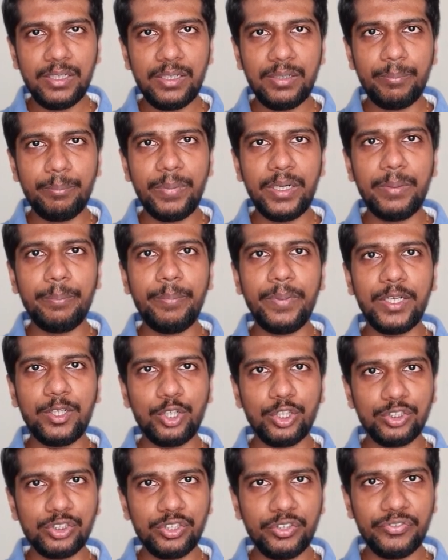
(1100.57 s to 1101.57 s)
but
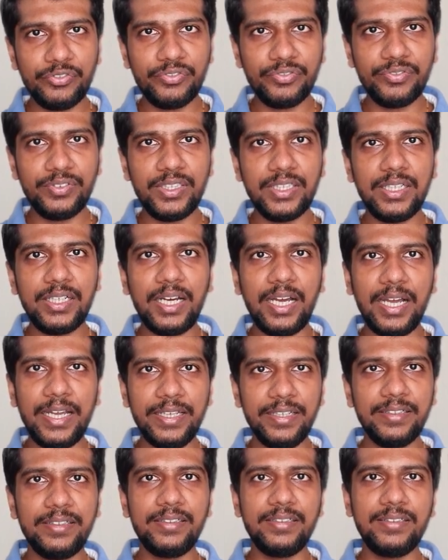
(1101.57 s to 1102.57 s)
because of the
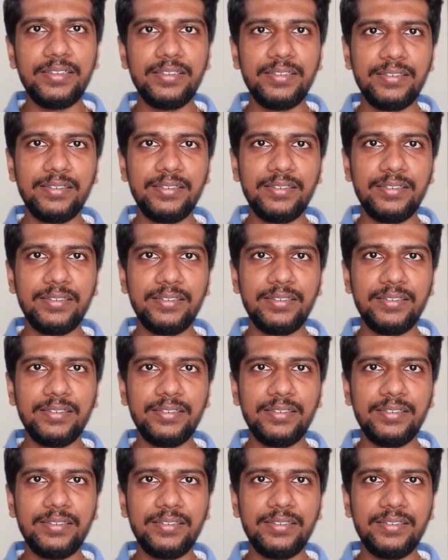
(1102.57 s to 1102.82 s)
higher